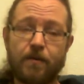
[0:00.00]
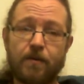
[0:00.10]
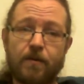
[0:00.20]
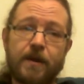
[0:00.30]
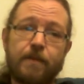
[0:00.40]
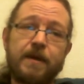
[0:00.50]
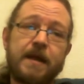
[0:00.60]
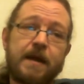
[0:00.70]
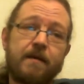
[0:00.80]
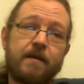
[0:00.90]
or they would
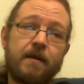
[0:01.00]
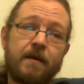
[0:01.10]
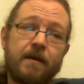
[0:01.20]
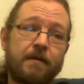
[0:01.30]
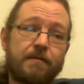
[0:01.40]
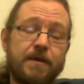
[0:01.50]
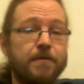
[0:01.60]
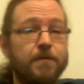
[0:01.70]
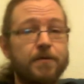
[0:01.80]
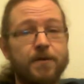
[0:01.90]
get
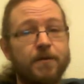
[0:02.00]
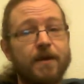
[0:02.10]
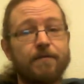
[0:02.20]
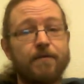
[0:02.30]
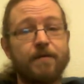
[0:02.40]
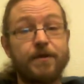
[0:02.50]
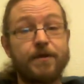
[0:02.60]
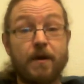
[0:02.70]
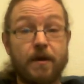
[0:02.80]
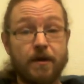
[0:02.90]
3/4 of the way through of
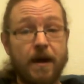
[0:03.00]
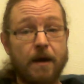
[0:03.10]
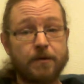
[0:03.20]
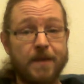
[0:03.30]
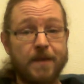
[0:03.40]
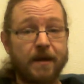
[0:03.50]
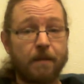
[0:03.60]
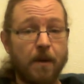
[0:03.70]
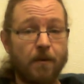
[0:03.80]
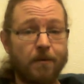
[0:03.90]
showing you how to make a
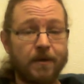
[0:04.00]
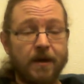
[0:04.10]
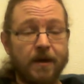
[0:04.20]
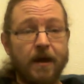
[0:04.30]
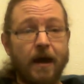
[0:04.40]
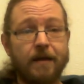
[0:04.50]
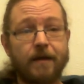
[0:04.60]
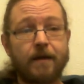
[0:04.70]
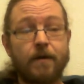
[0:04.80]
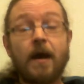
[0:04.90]
mold and
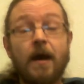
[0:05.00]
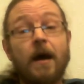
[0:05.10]
then go,